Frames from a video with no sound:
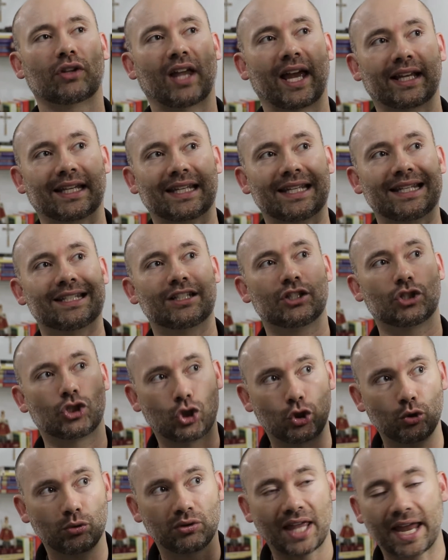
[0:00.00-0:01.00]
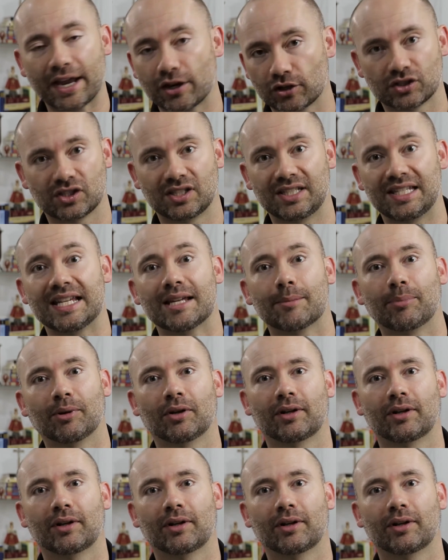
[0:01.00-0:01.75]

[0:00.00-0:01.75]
like in two layers deep.